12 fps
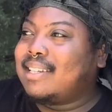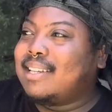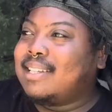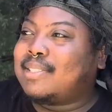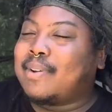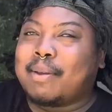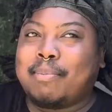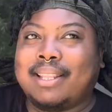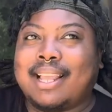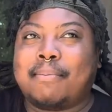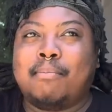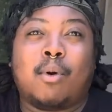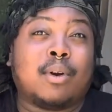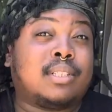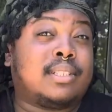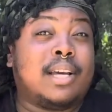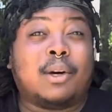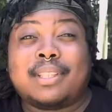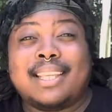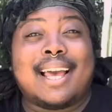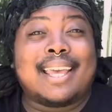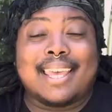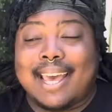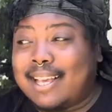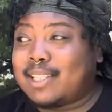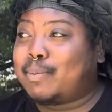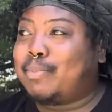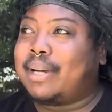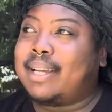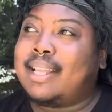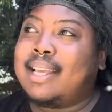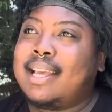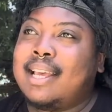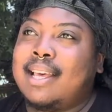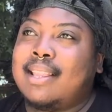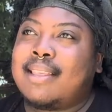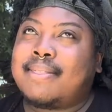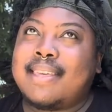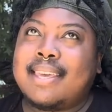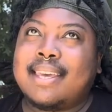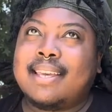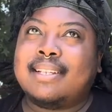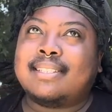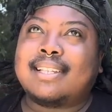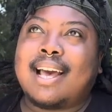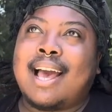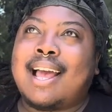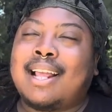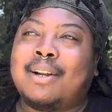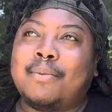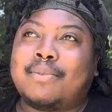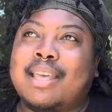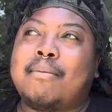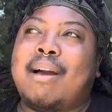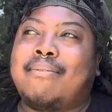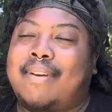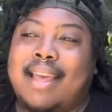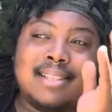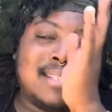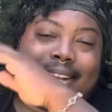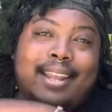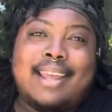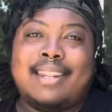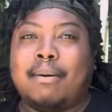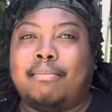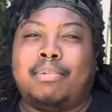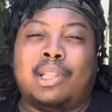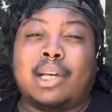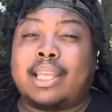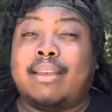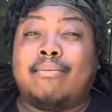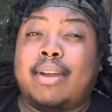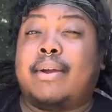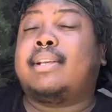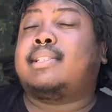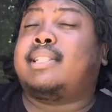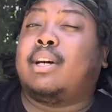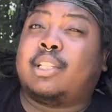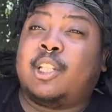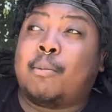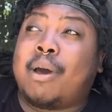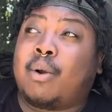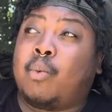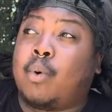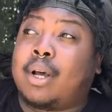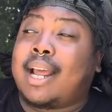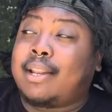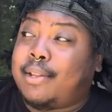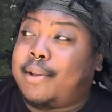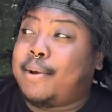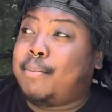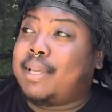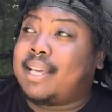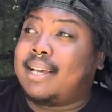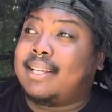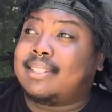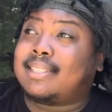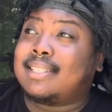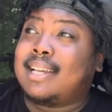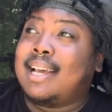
so it could be like more stealthy, I guess. But the thing is, I don't think my van's gonna end up looking very stealthy no matter what I do, because